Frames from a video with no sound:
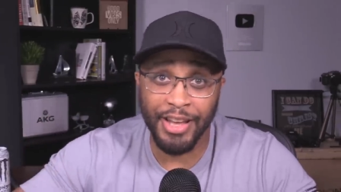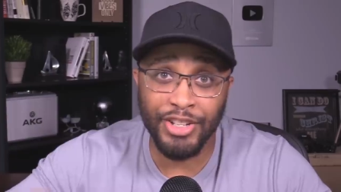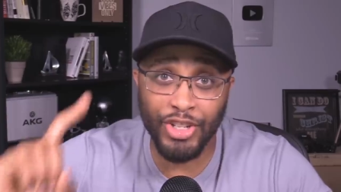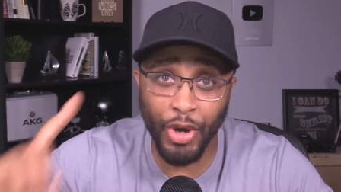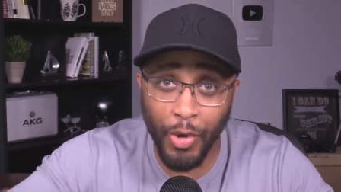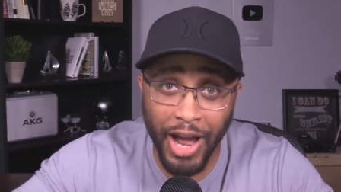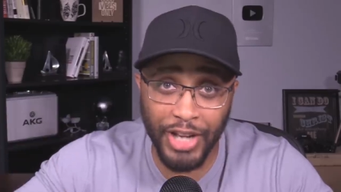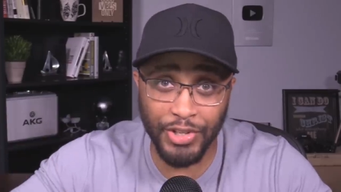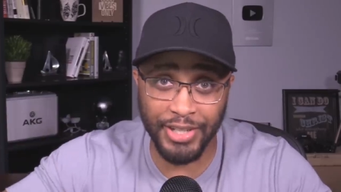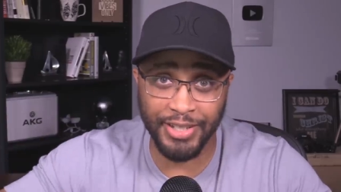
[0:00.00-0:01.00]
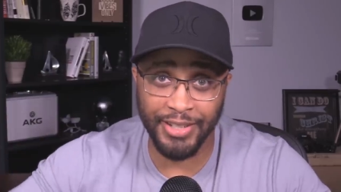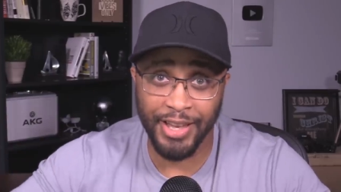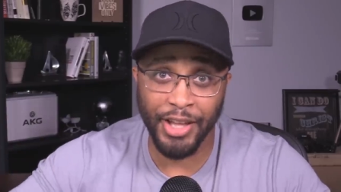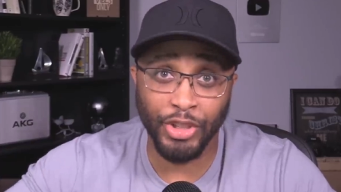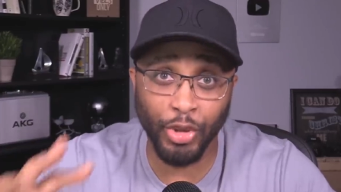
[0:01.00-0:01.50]
200,
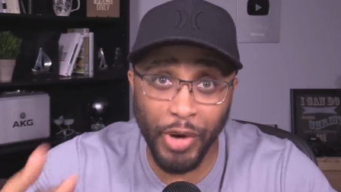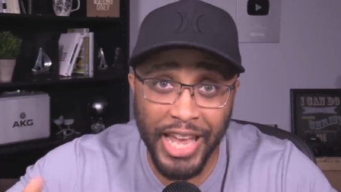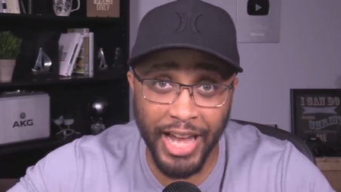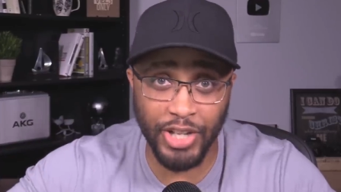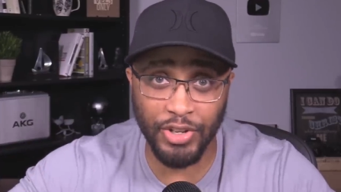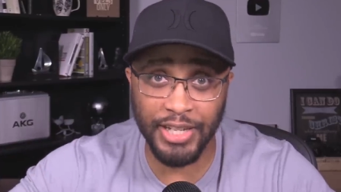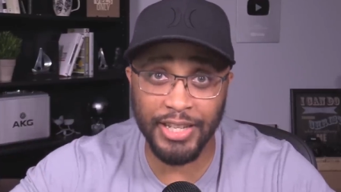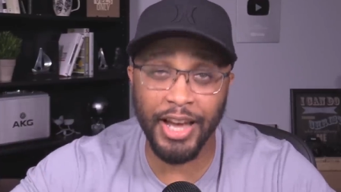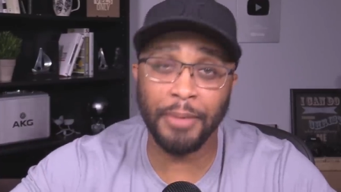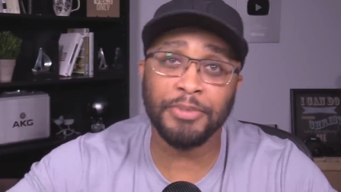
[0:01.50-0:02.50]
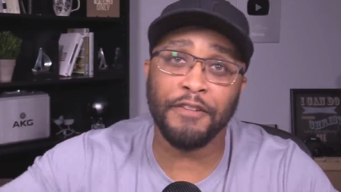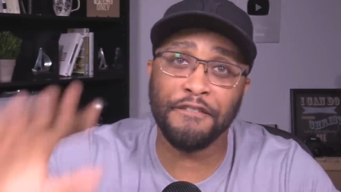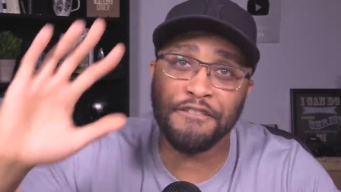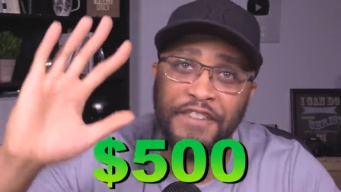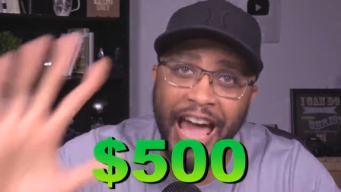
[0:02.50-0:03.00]
300, up to
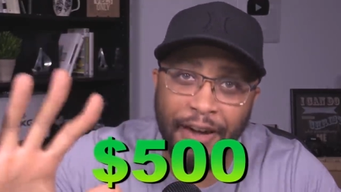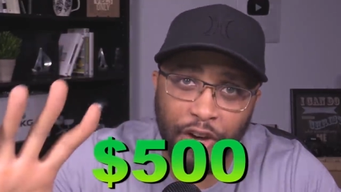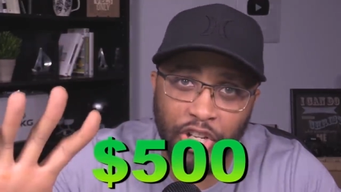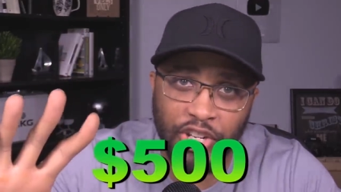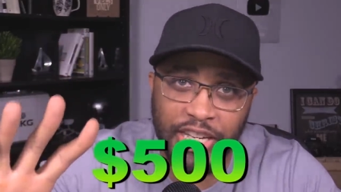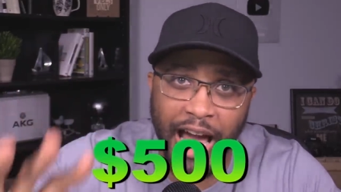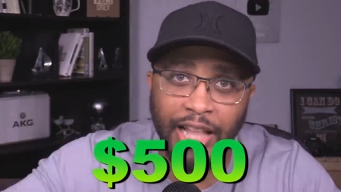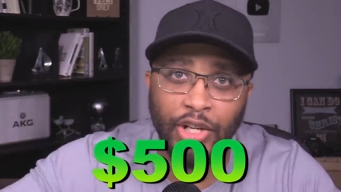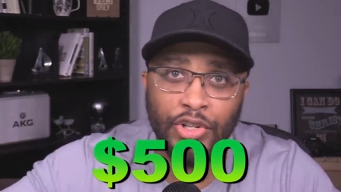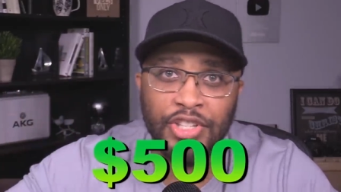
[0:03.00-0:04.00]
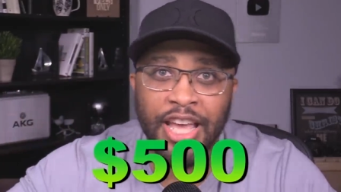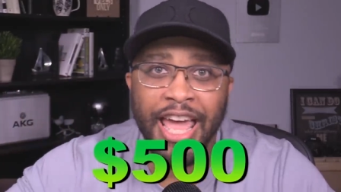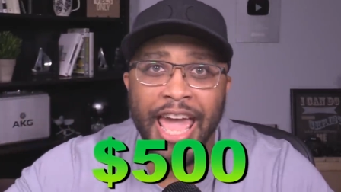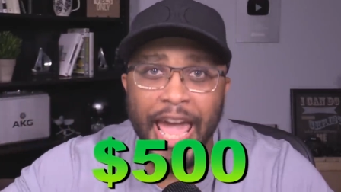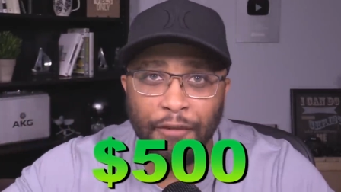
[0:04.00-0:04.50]
$500
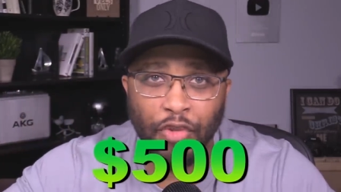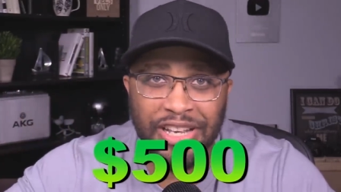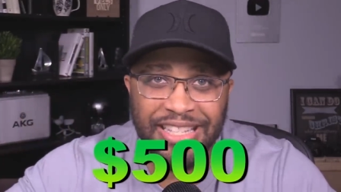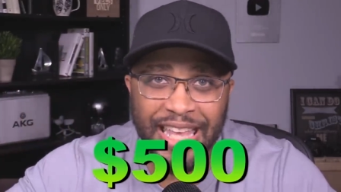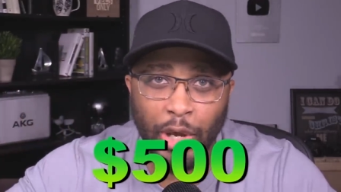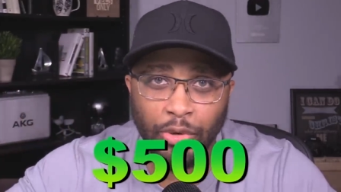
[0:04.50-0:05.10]
every single